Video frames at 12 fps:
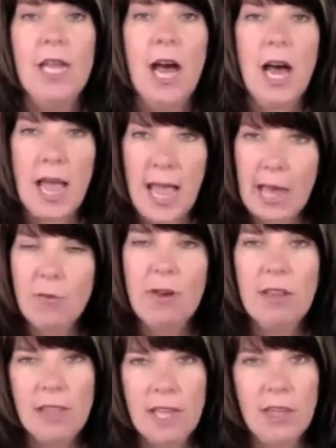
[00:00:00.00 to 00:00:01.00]
a
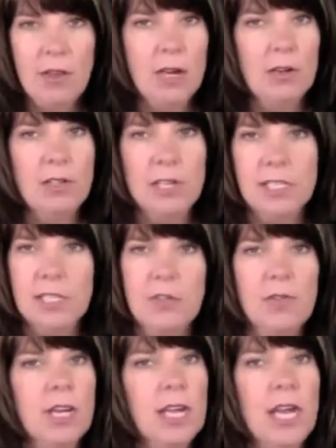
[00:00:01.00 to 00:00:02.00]
handwritten thank you note does the
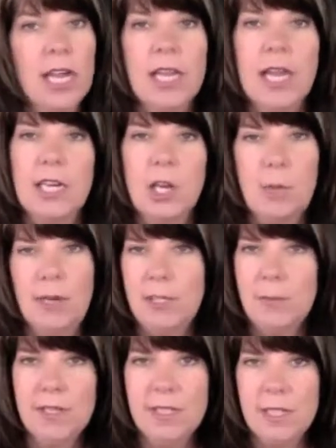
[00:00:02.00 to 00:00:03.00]
trick like nobody's
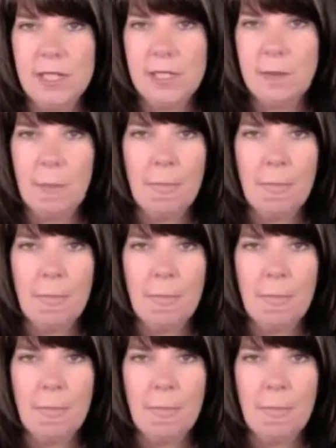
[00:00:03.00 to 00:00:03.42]
business.